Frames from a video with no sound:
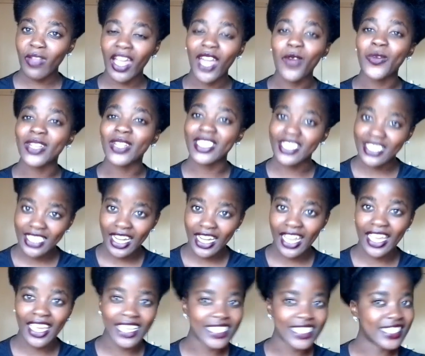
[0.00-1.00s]
I will
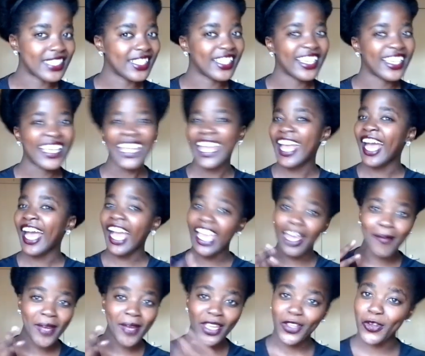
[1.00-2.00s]
try, as in, I
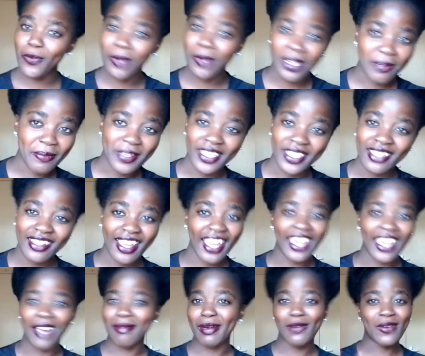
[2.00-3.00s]
am a human being. I
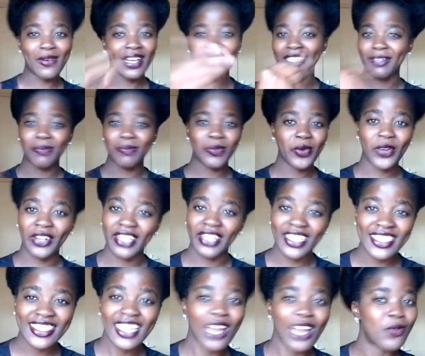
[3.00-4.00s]
am a work in
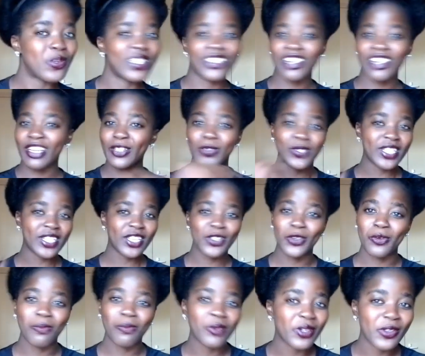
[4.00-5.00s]
progress. I will try to take
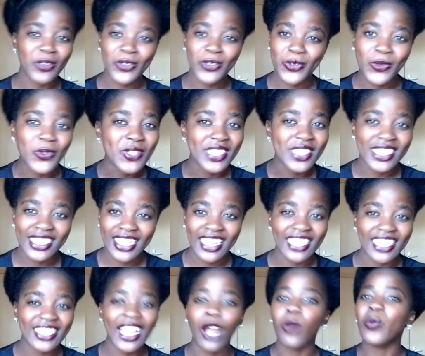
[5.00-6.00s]
your opinion to
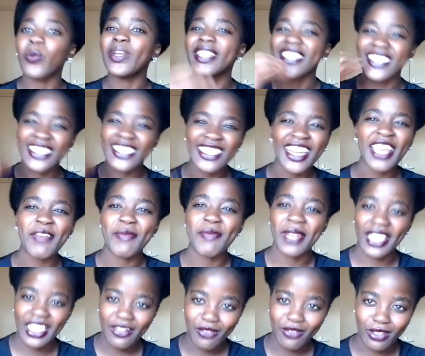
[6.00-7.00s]
consideration. I will try
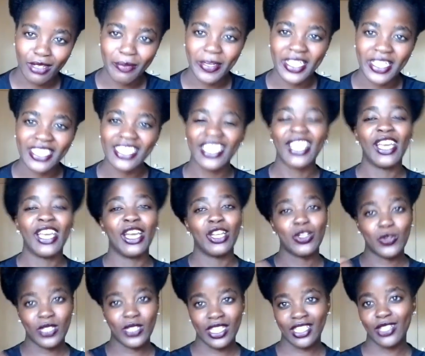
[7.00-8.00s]
my level best
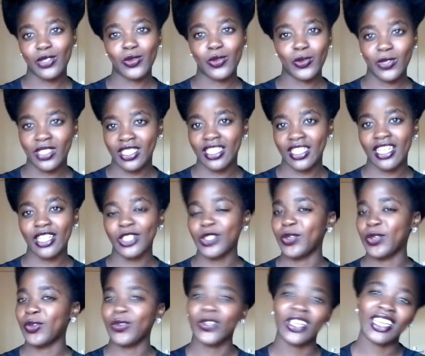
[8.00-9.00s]
to take it to
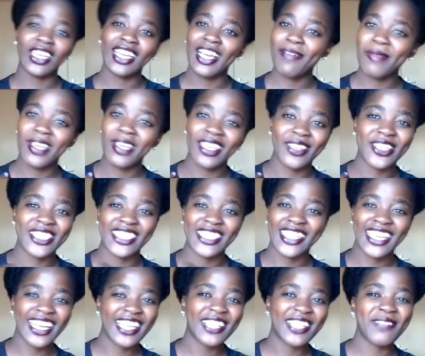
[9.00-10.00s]
consideration. Kama
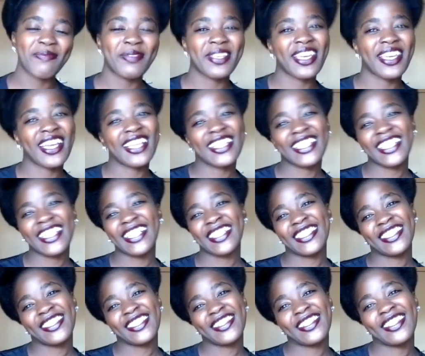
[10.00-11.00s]
iwezekani pia.
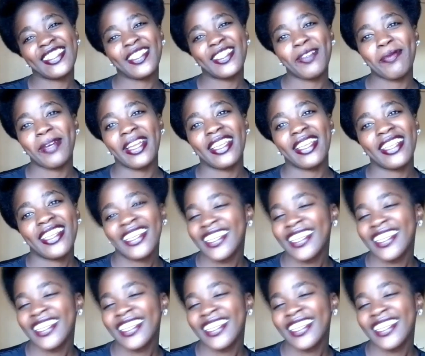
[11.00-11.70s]
Amen.